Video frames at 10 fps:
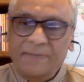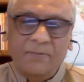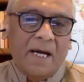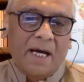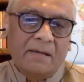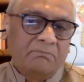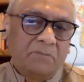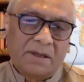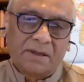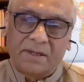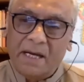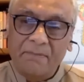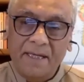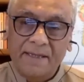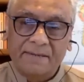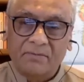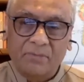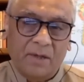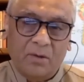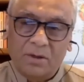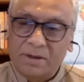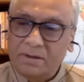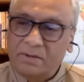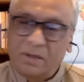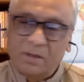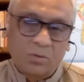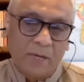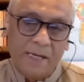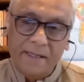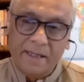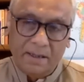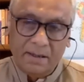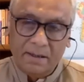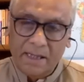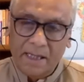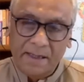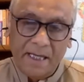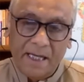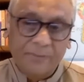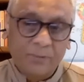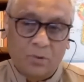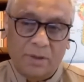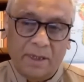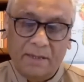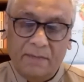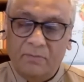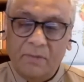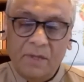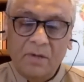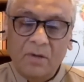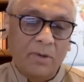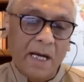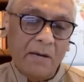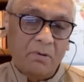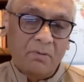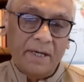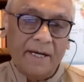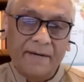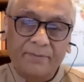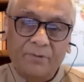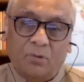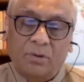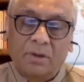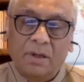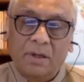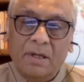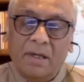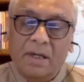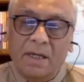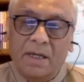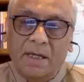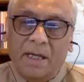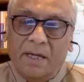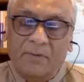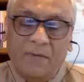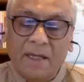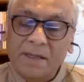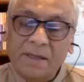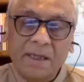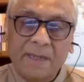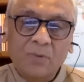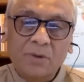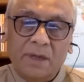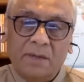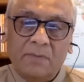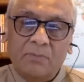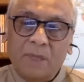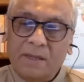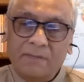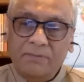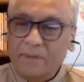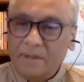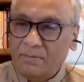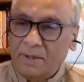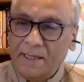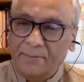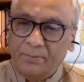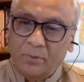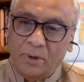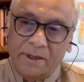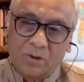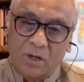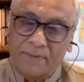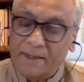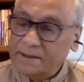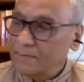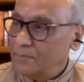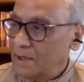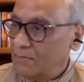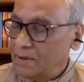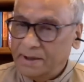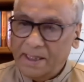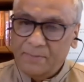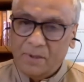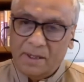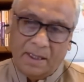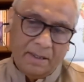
If we are just traveling somewhere or just waiting at the airport and we have our headphone and we are listening music. But if we our headphone is off and some our neighbor